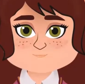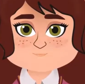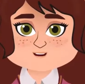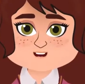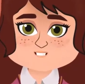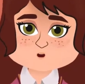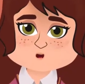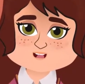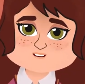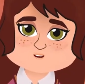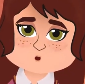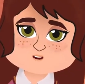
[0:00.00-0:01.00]
I was
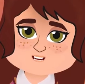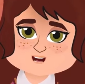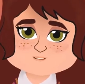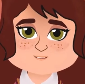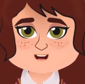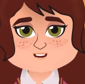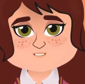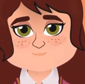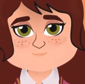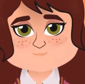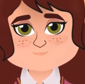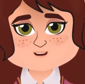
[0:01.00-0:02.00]
now their target,
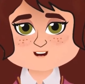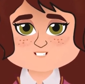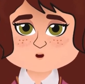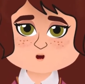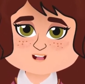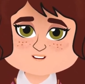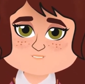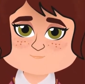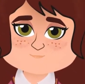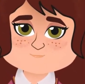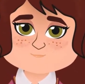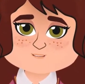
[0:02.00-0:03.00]
their prey.
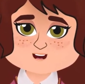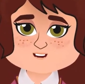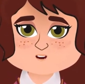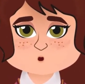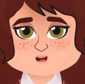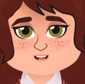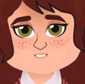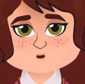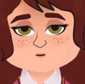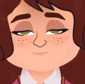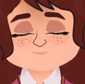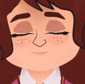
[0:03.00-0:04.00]
One of them said,
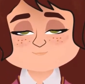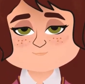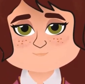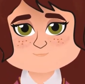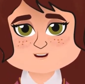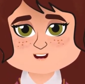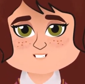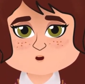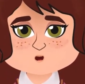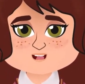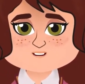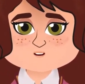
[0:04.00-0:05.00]
"You're as
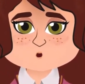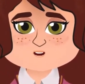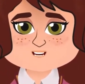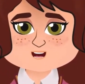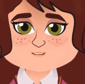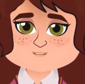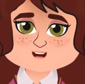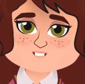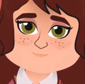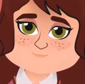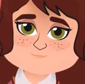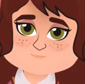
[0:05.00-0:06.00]
large as an elephant."
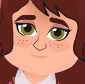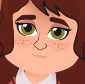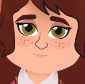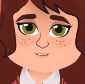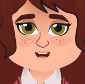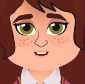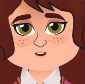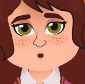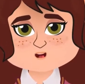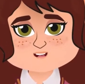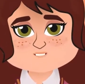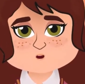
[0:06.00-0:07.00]
"I'll lose
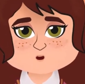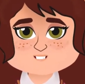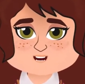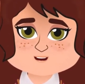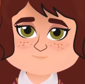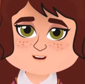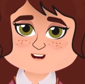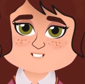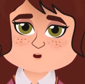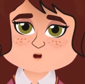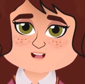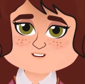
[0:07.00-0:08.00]
weight once I stop
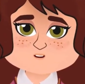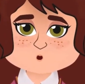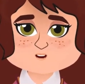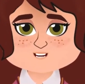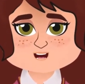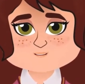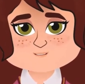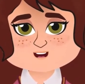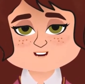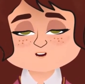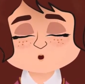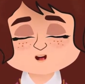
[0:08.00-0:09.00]
taking my medications," I
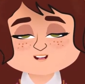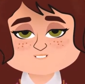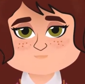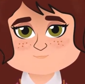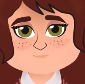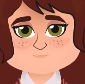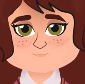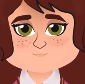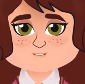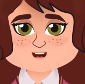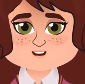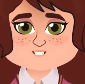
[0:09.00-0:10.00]
retorted,
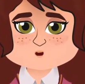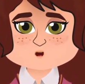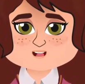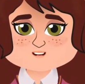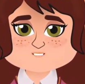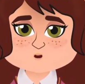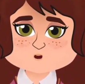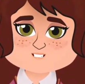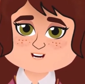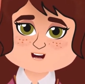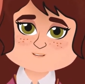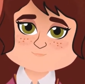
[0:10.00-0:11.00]
but no one was
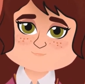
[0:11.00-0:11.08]
listening.